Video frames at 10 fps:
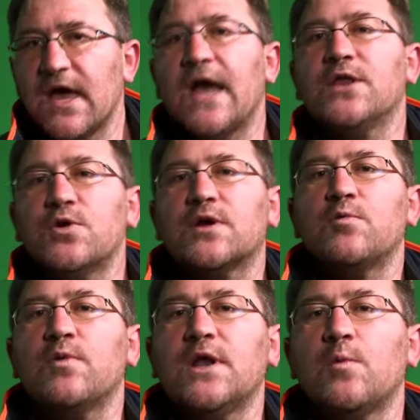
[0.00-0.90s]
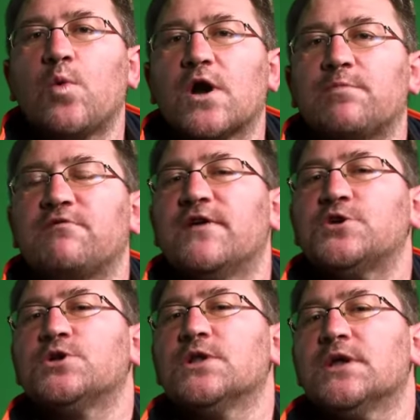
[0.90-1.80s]
and you can really work
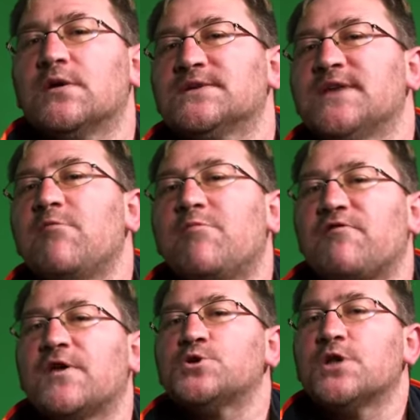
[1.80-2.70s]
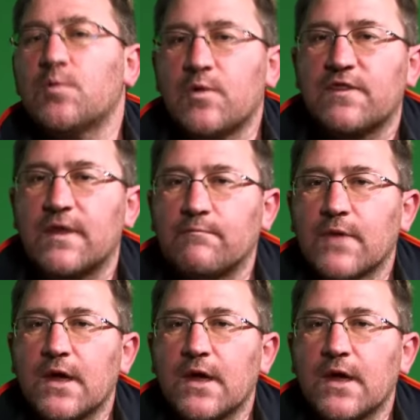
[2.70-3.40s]
professionally or semi-professionally with them.